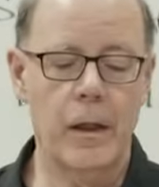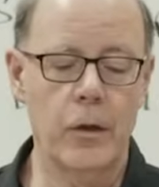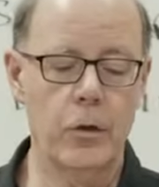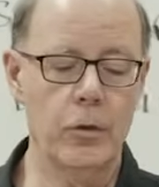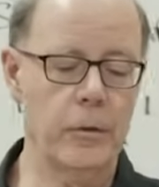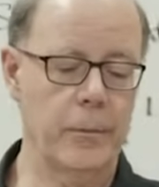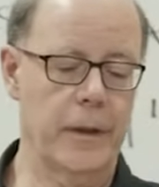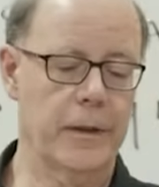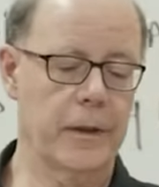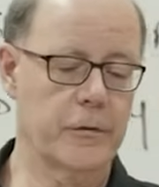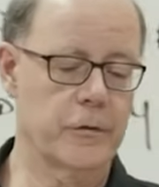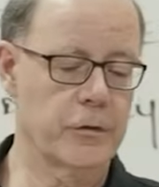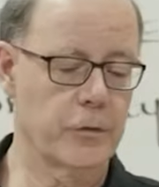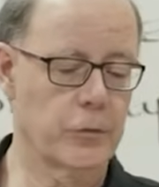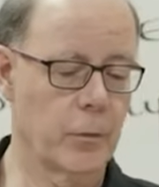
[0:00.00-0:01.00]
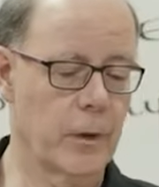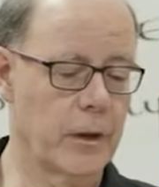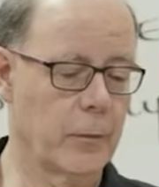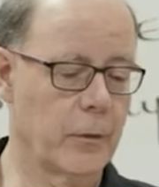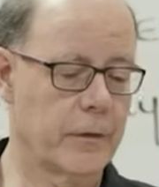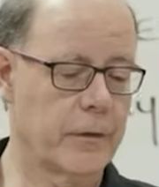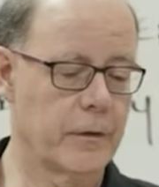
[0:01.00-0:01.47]
Who among us shall
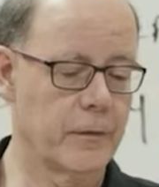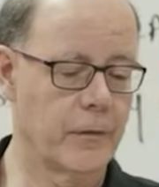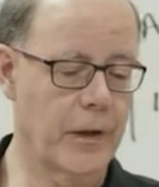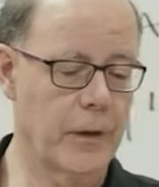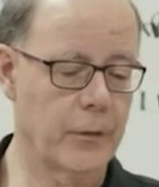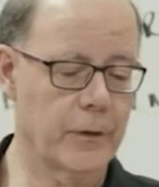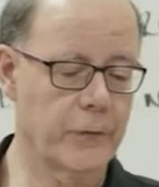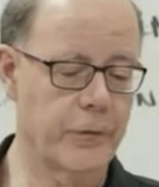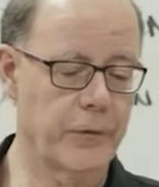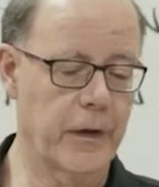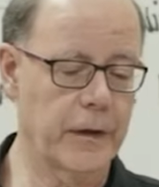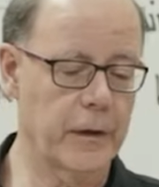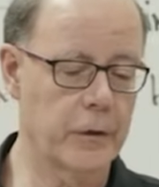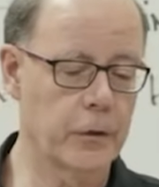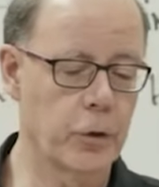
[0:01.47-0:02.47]
dwell with the devouring fire?